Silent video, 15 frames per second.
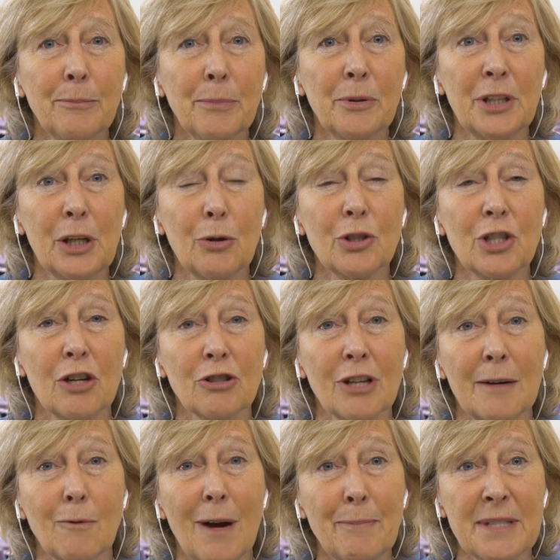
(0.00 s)
up on the Audio
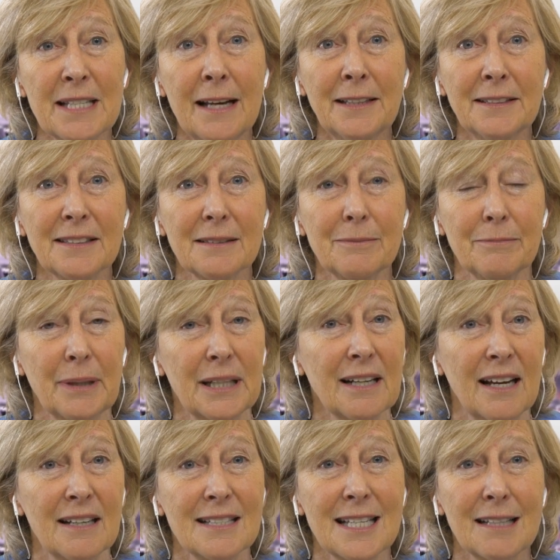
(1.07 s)
Train website,
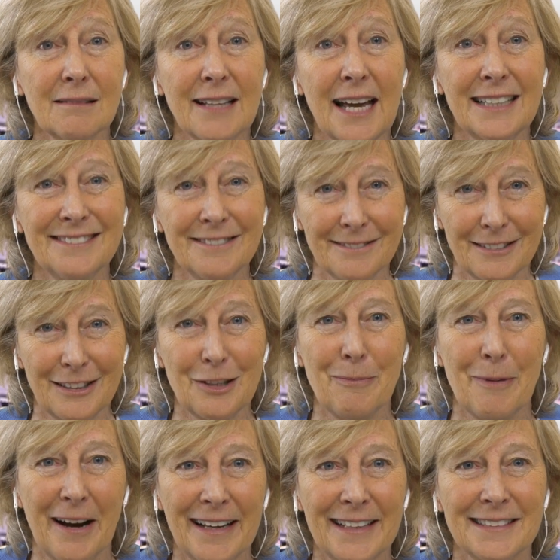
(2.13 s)
but until then,
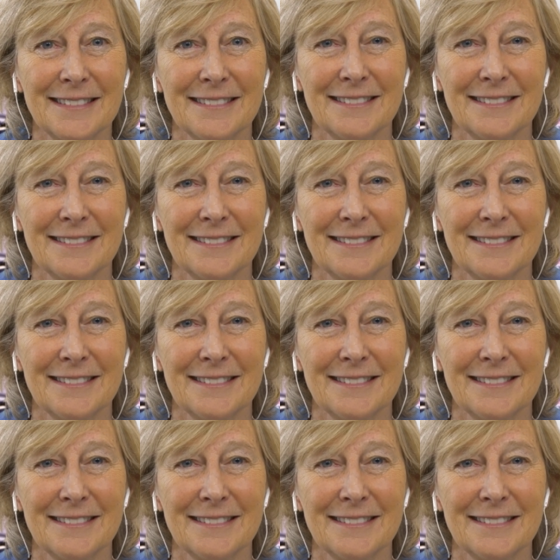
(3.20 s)
goodbye.